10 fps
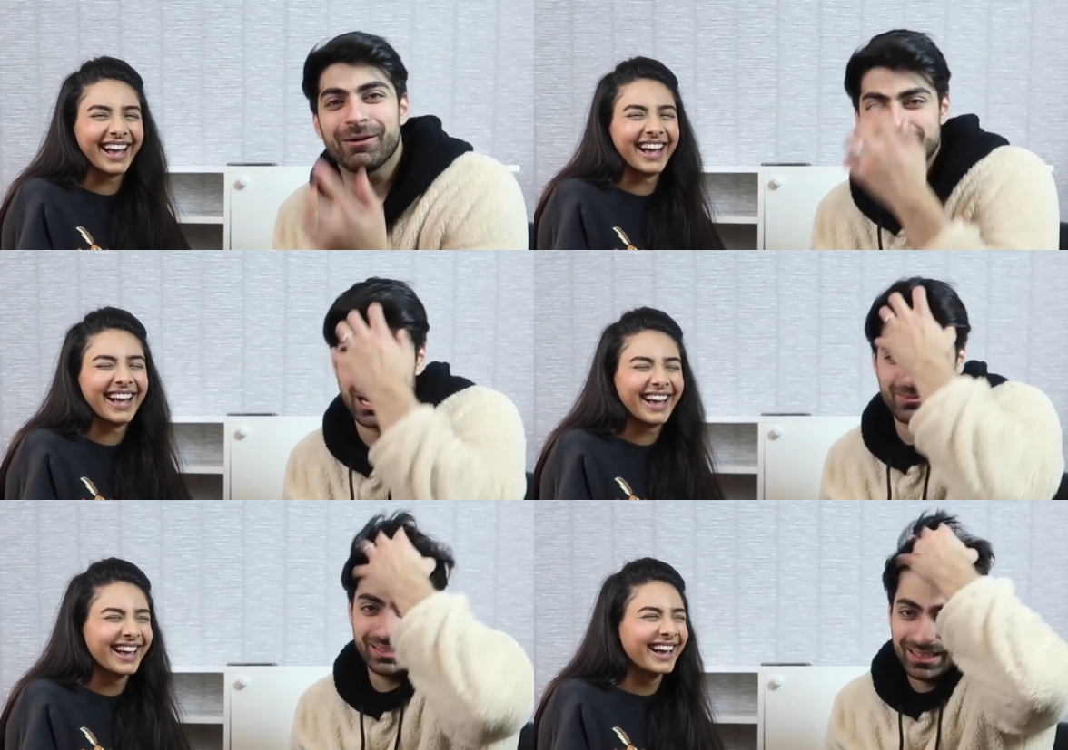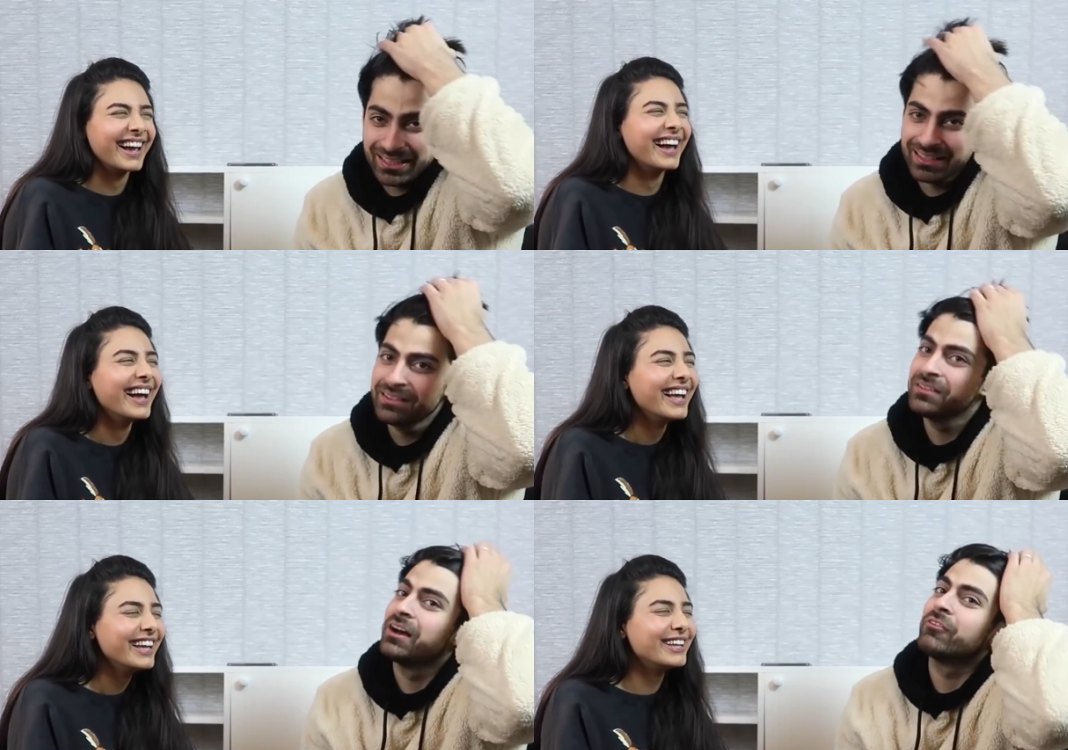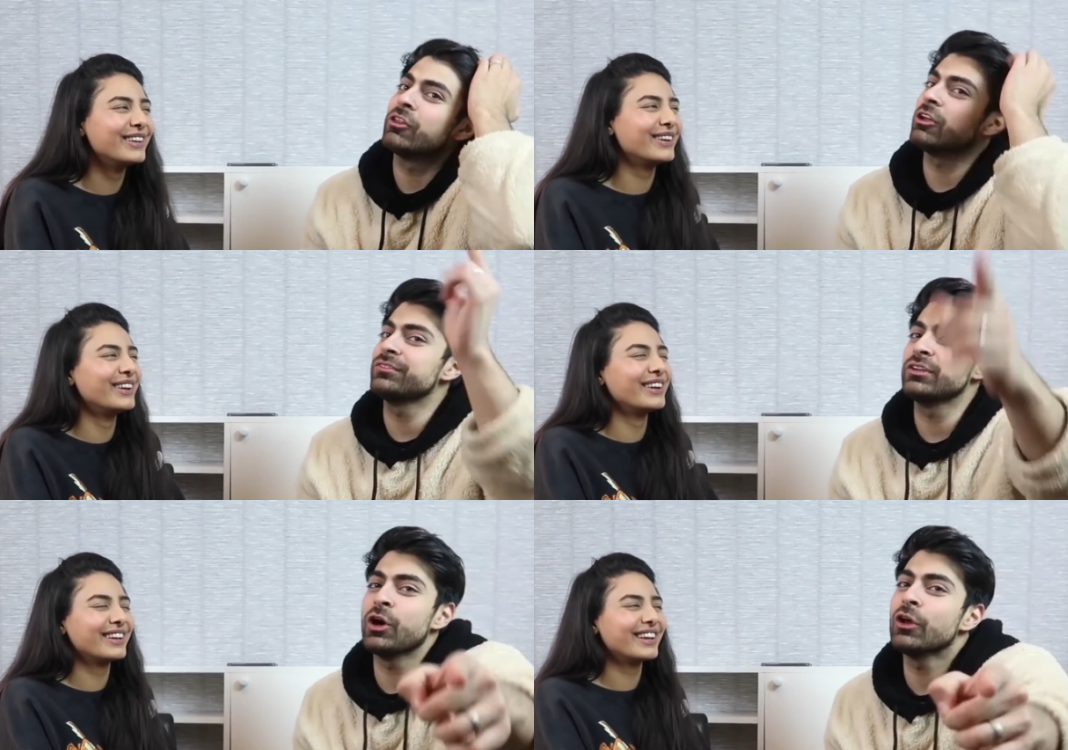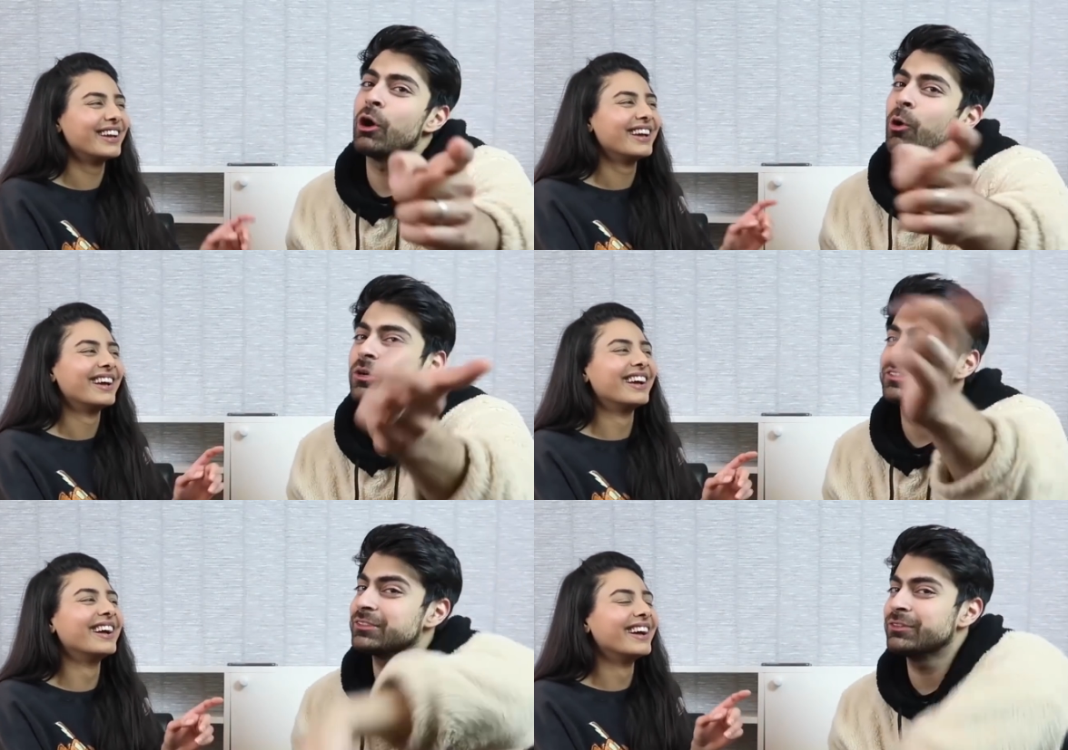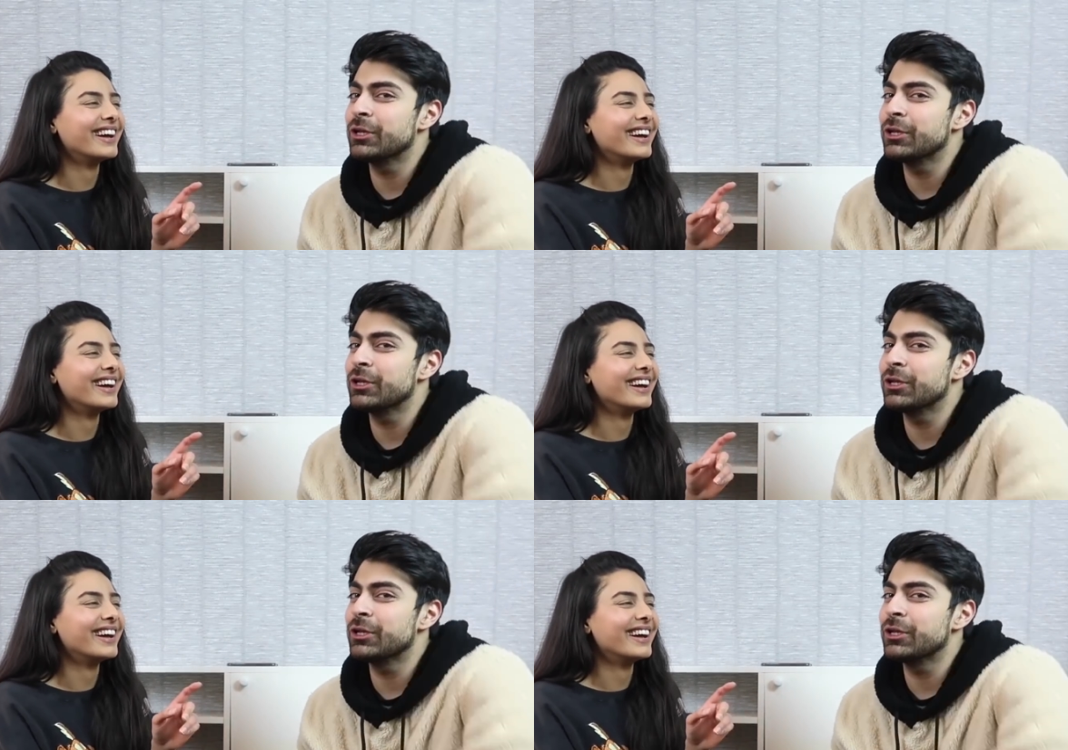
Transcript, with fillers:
Speaker 1: gulab jamun? For those of you who don't know, watch this